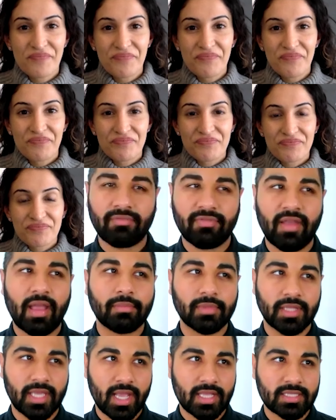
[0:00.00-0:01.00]
That
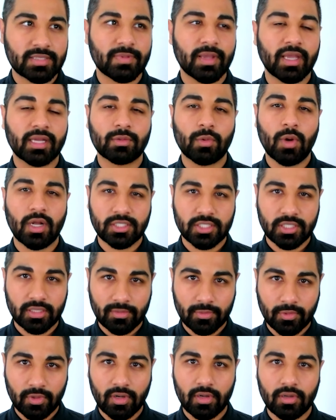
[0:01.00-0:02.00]
family aspect, watching
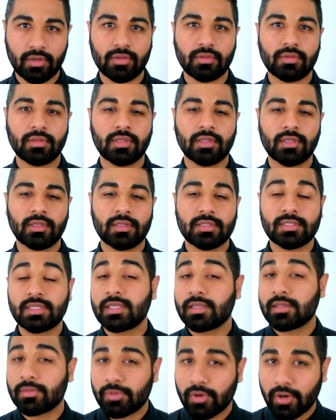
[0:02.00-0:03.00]
them grow,
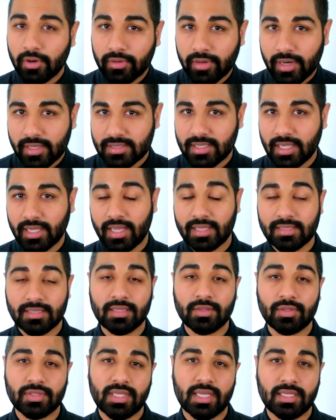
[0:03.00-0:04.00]
seeing the progress, I guess, in
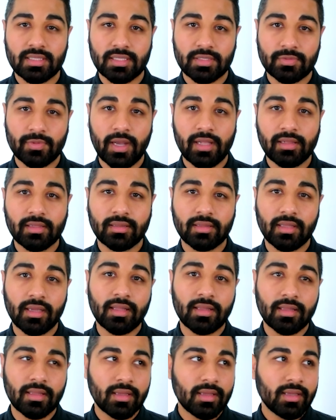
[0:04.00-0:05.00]
those kids as well, and
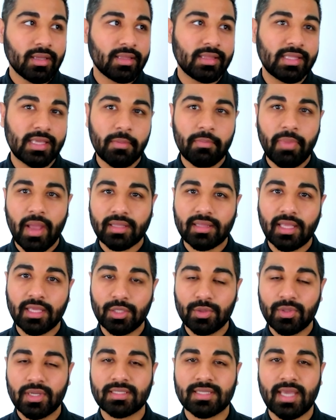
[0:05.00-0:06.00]
the impact that
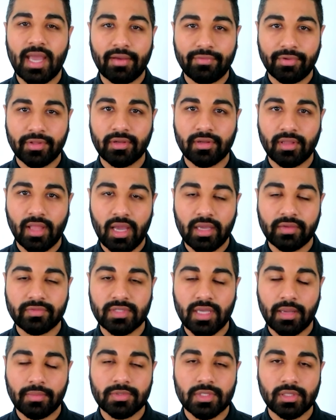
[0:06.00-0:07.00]
you get to have on their lives.
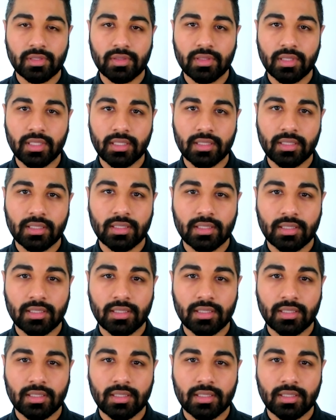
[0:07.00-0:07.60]
Absolutely.